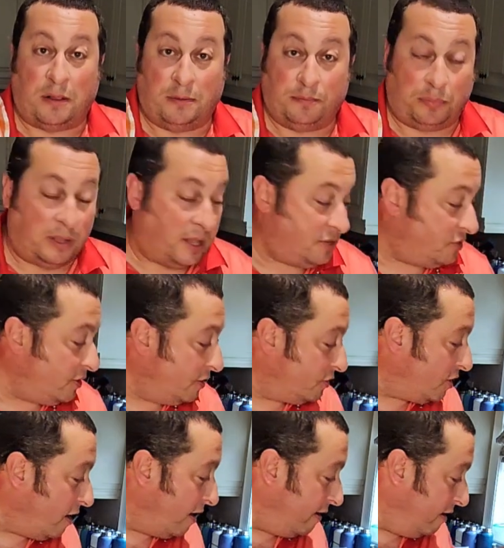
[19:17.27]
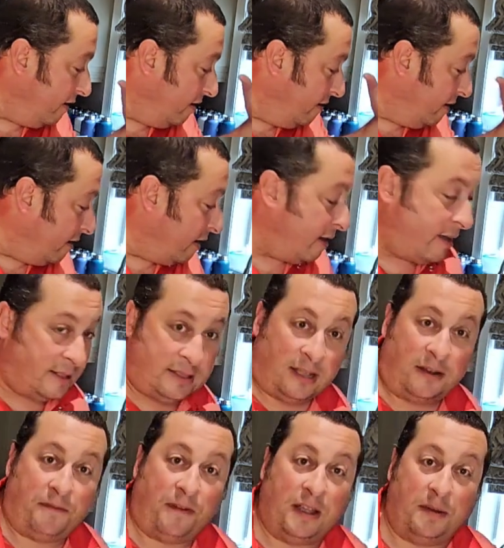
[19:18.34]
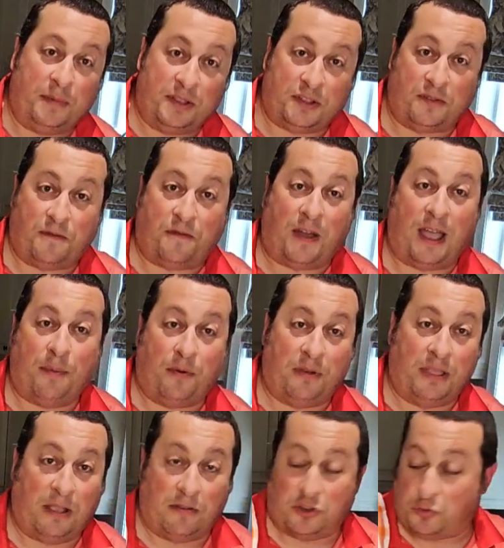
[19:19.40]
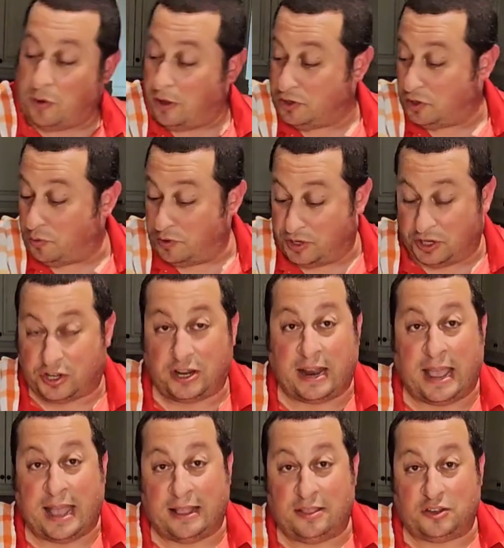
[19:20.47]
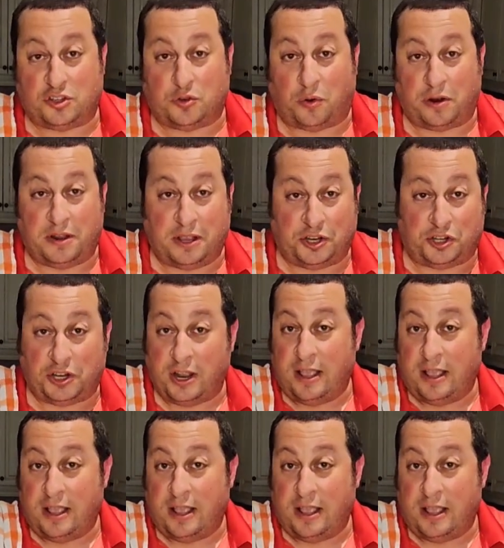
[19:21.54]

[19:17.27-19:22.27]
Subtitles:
Plus, it's got a ton of vitamins and fiber in there as well, so we're just going to add this to our dish.